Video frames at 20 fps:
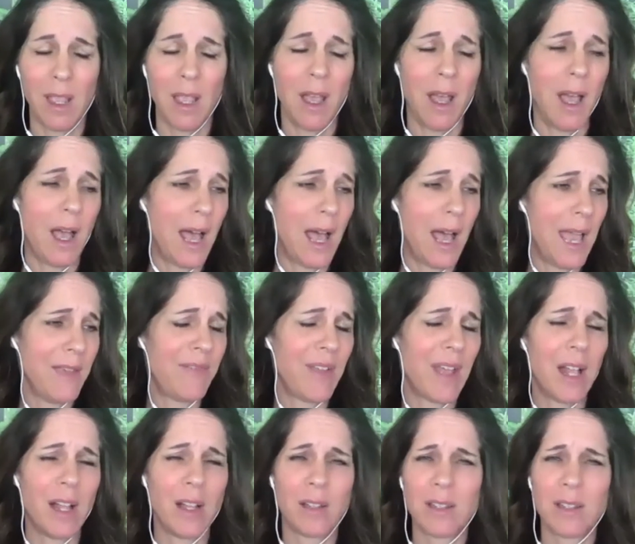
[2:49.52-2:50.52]
I
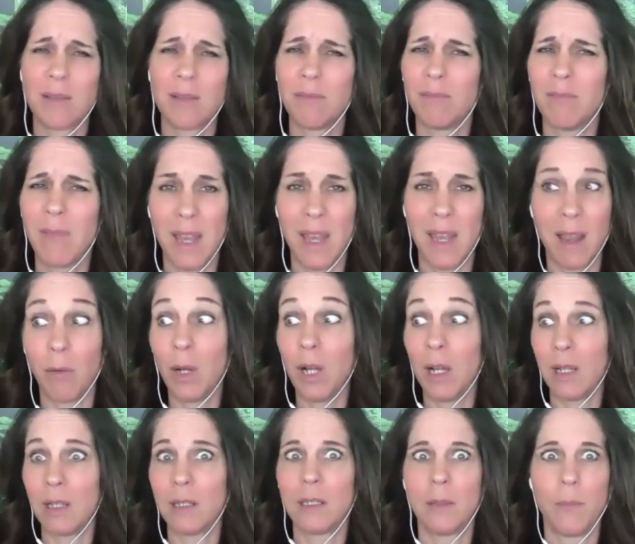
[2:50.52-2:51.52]
felt, and I
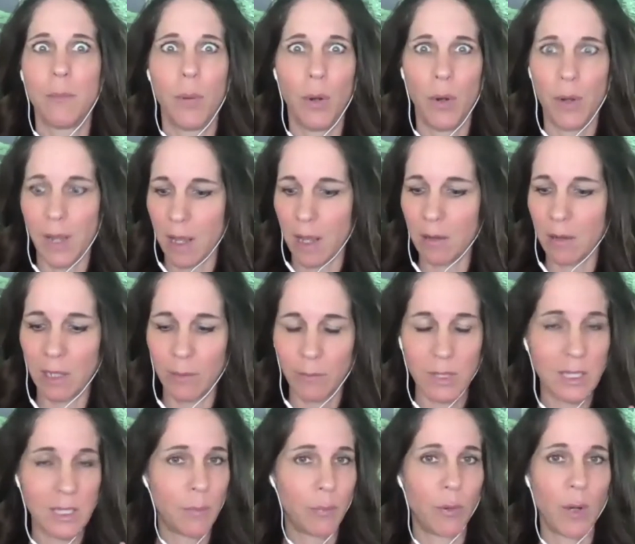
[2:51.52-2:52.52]
was, burned out. I
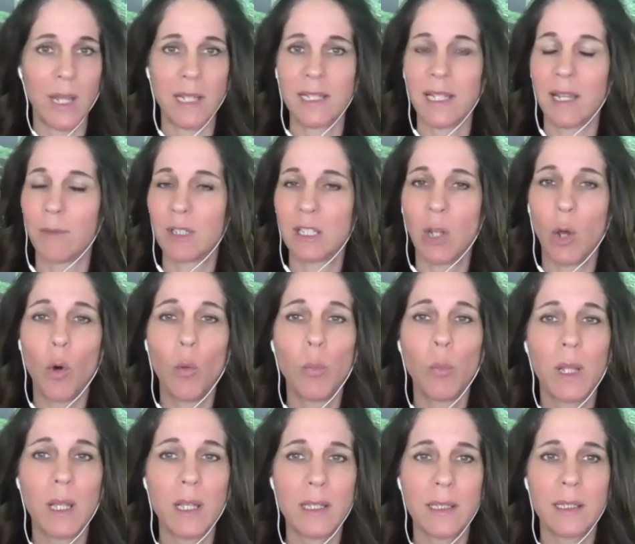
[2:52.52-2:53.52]
was depressed. I was
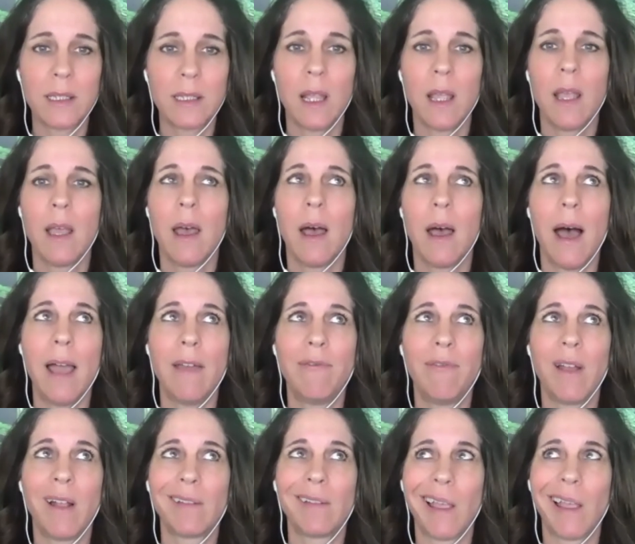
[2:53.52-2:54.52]
hopeless. I
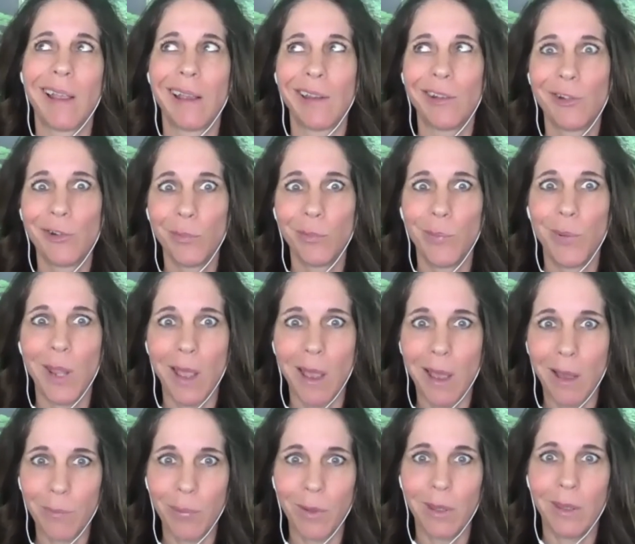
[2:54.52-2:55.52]
felt like I should be
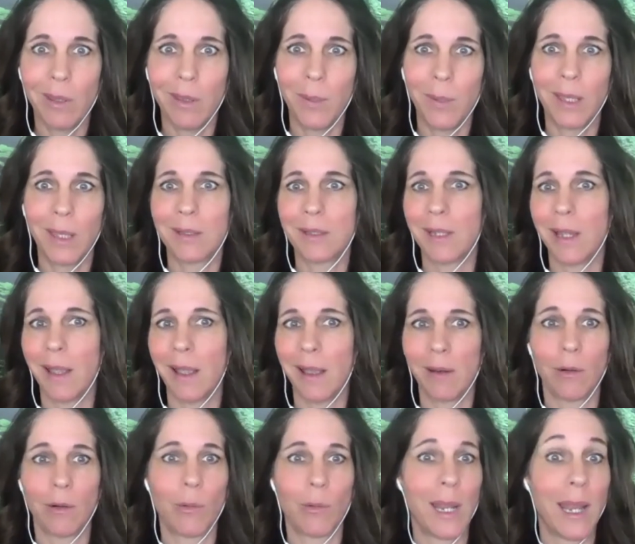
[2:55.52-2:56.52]
happy because I had
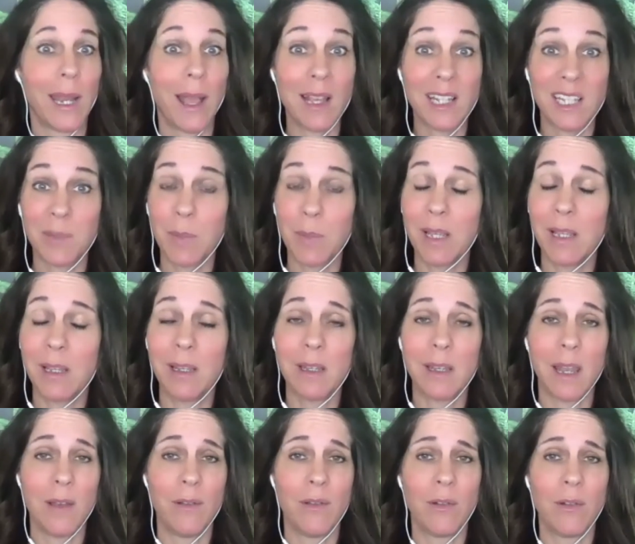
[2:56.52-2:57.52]
a great husband
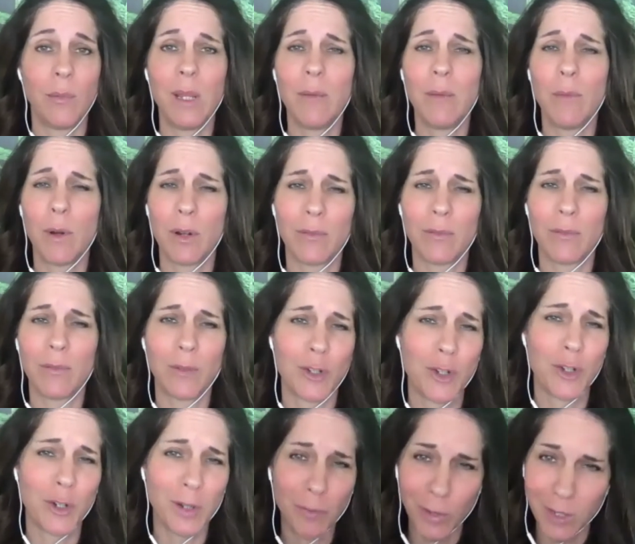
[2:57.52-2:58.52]
and 3 wonderful
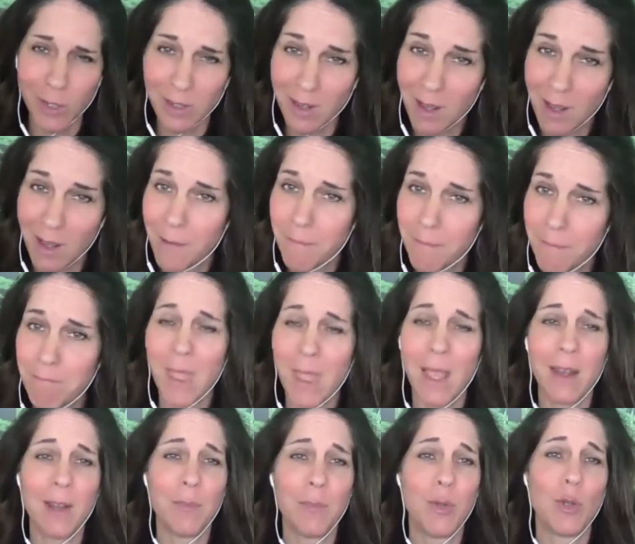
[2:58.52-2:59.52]
children
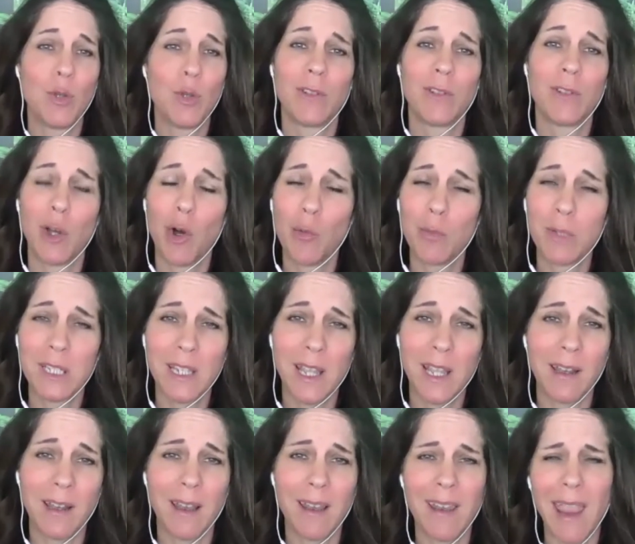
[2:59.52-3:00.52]
and a beautiful
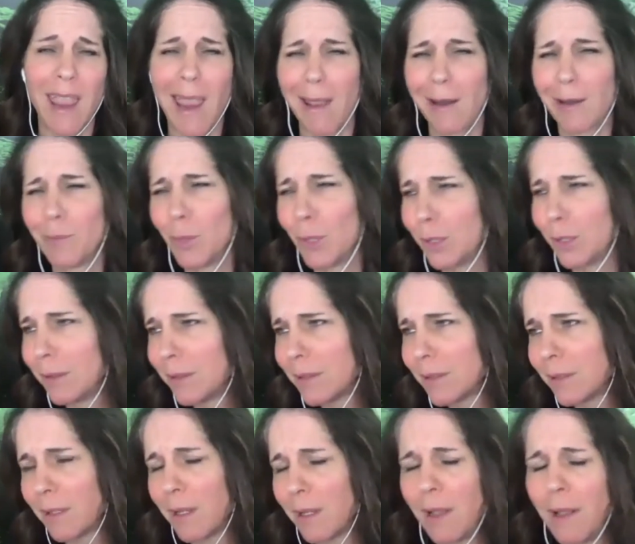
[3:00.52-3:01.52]
homestead and
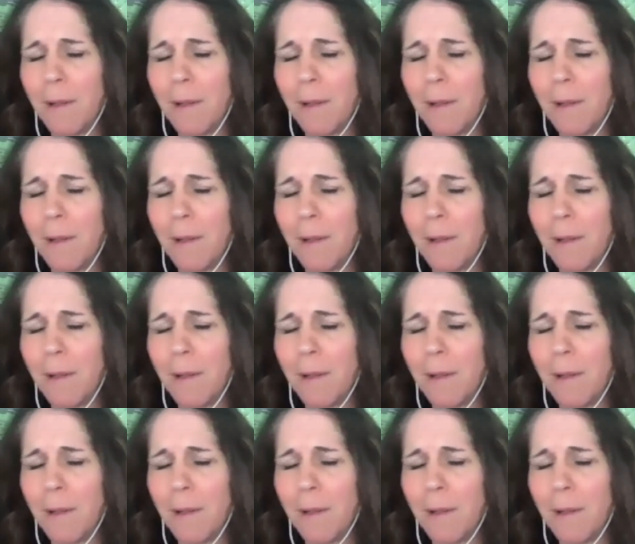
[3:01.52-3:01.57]
animals.